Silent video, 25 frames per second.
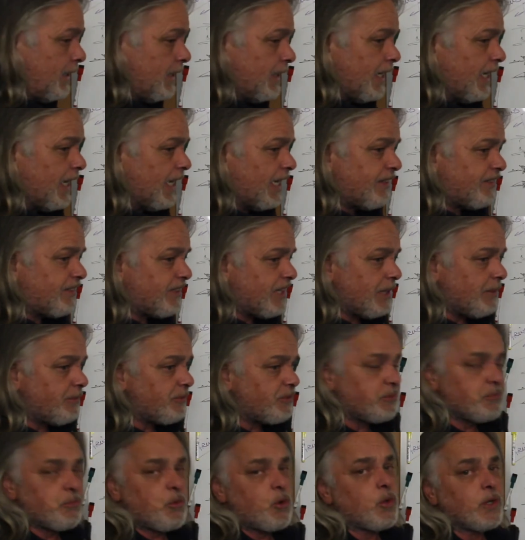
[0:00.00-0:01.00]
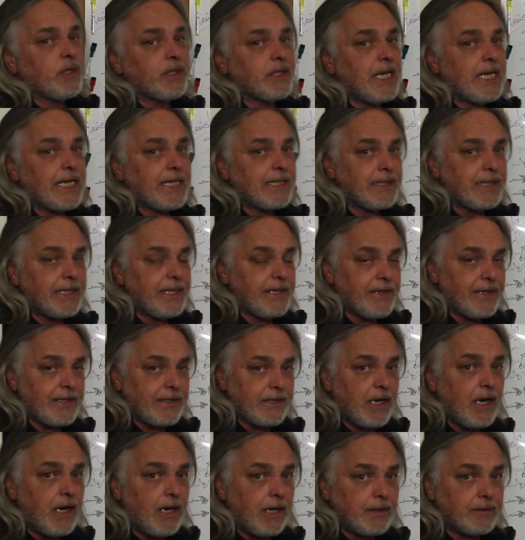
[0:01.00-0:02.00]
it seems more likely than
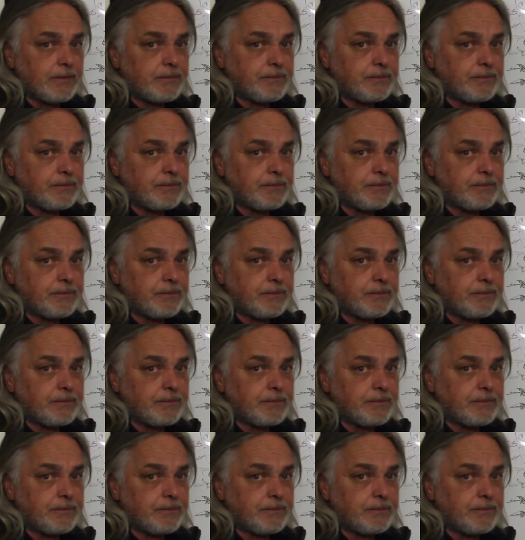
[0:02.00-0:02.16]
not